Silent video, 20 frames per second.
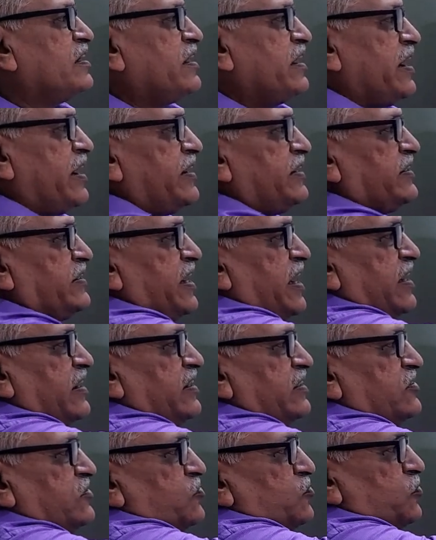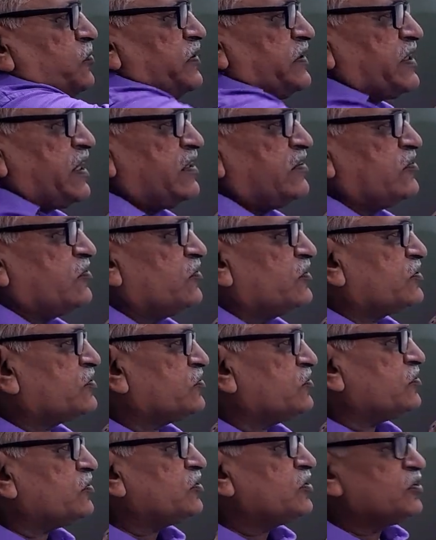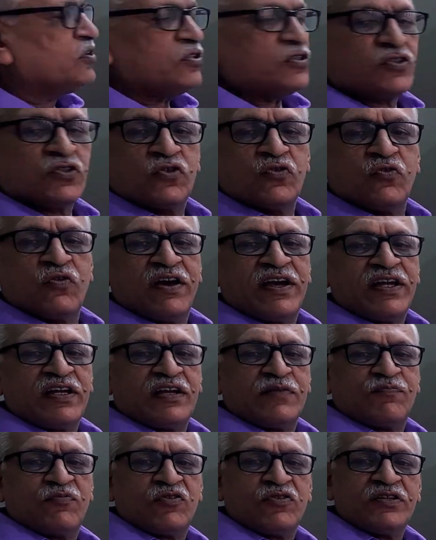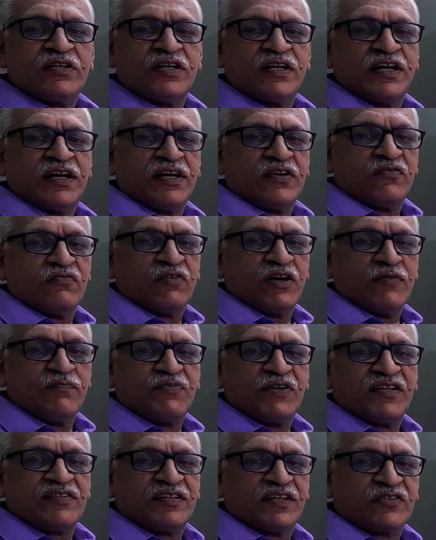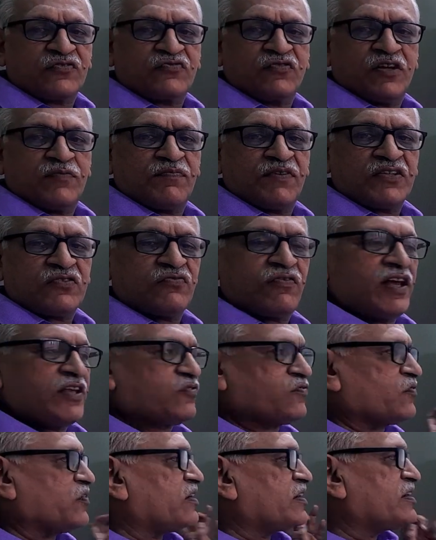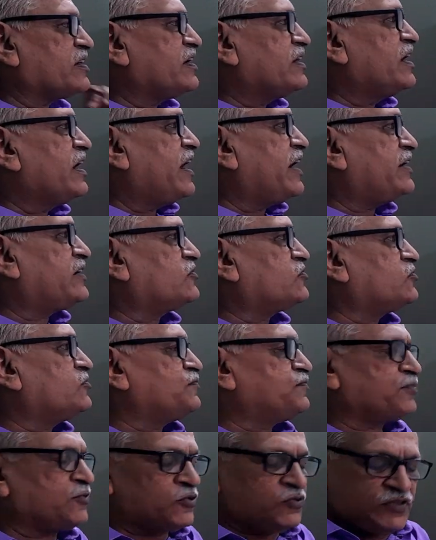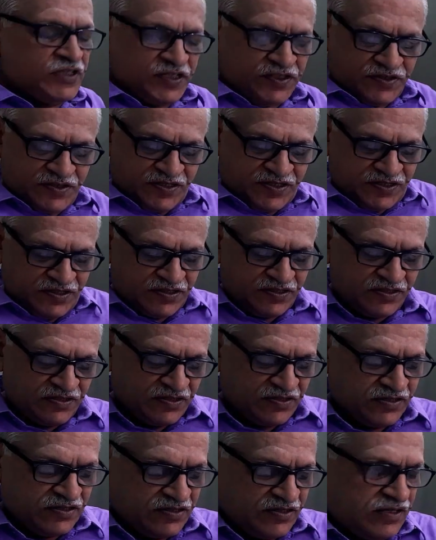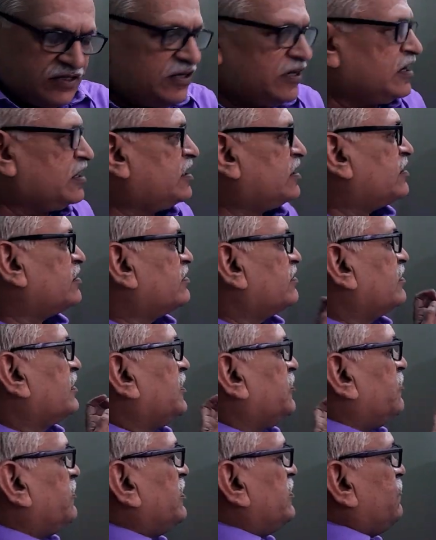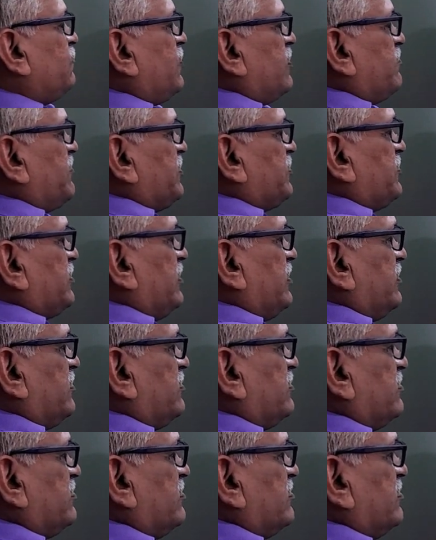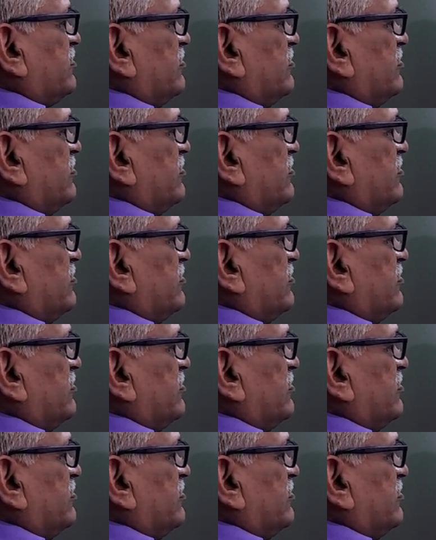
and tan h2 beta is equal to 2y upon 1 plus x square plus y square. And to prove this, given information is